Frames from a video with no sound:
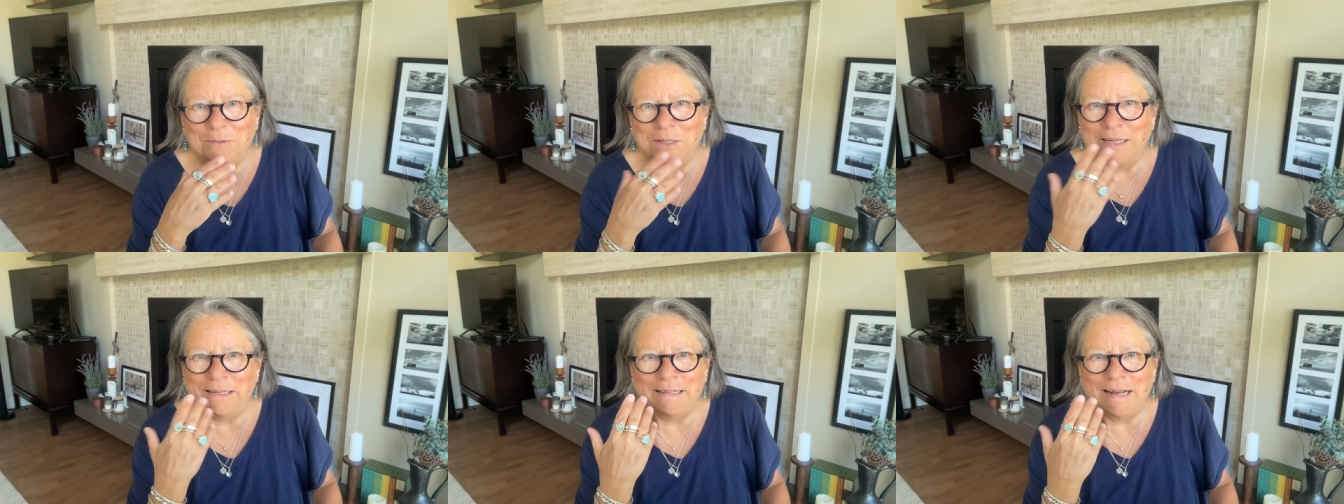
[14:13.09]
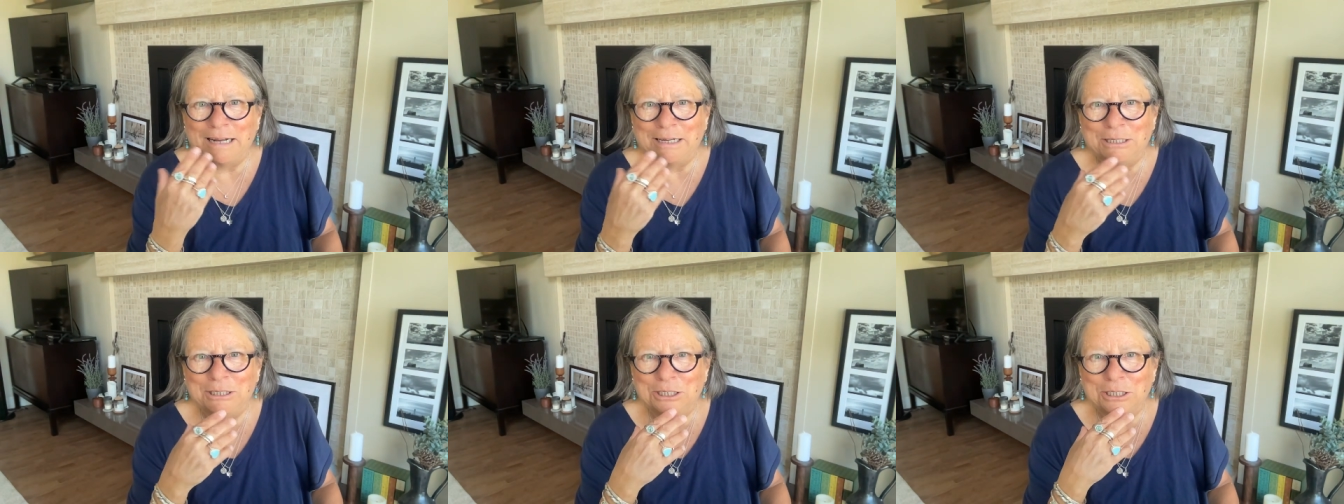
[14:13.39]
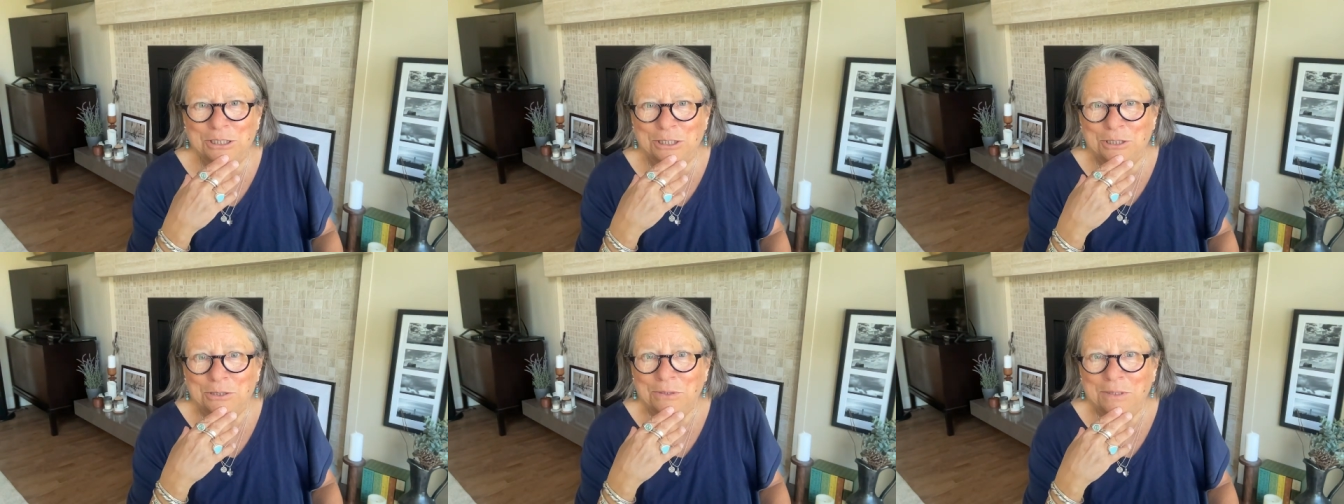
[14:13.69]
Like I could
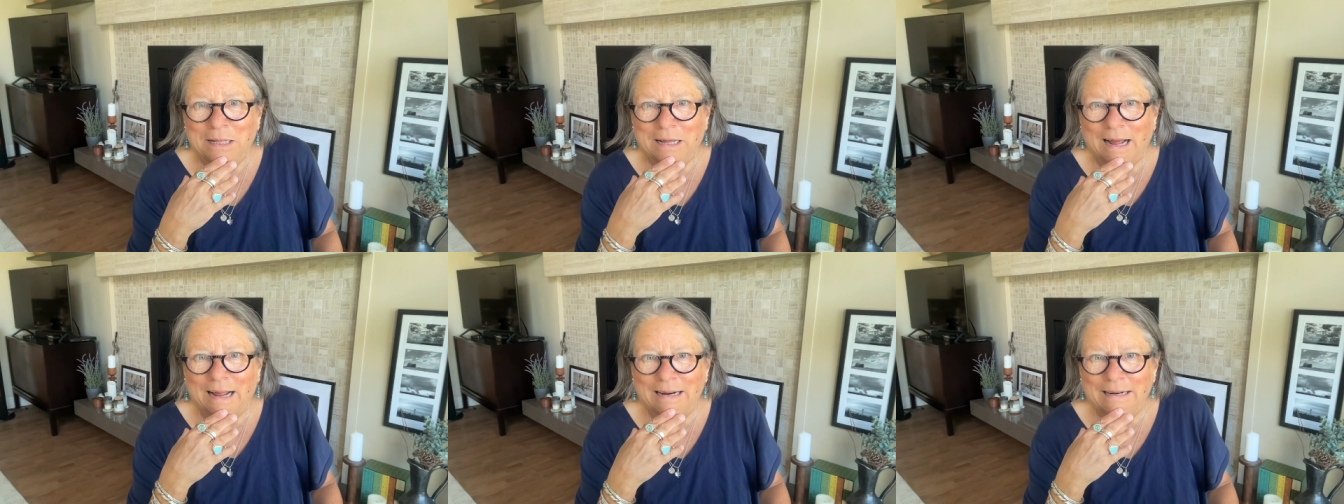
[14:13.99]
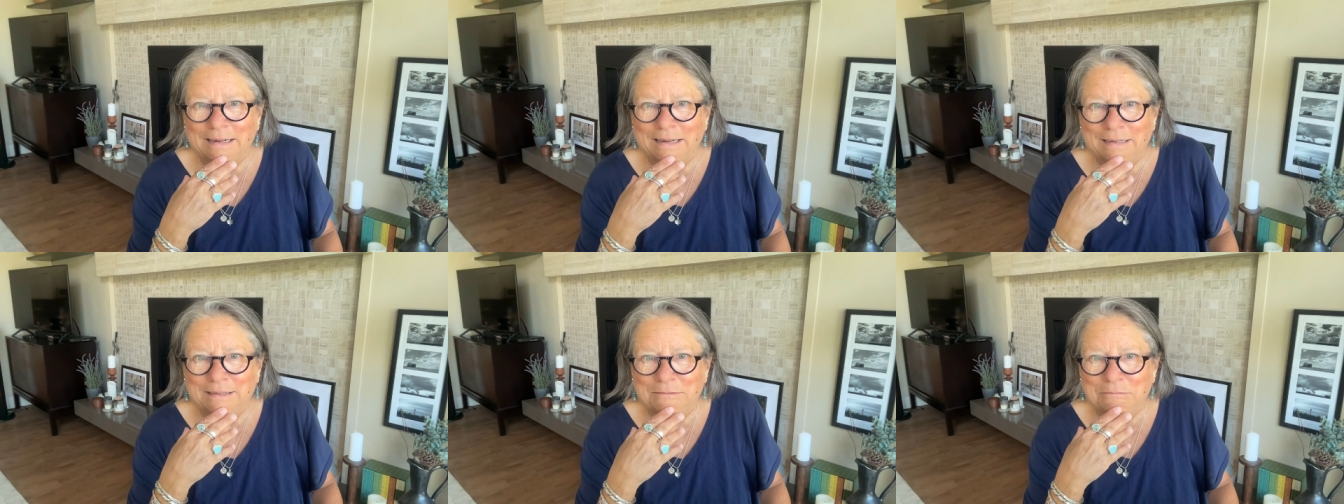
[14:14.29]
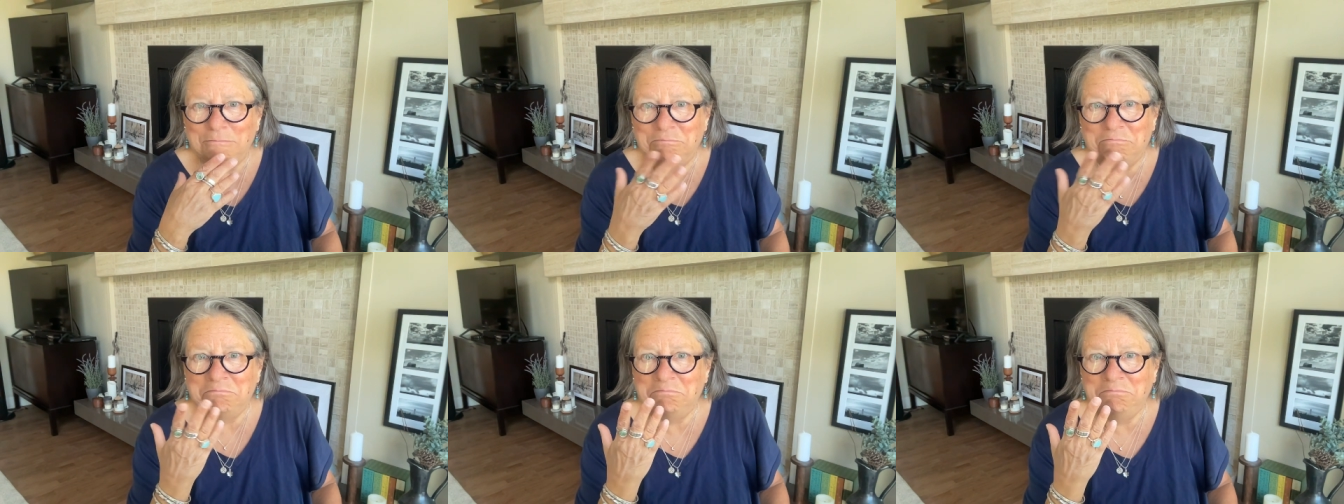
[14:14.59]
just do that
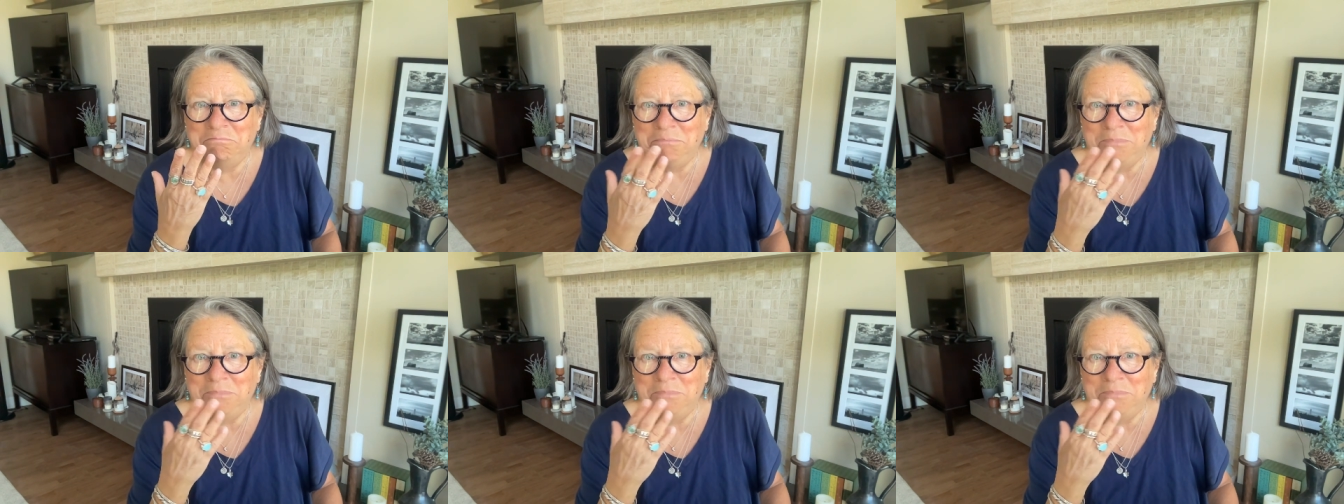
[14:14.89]
and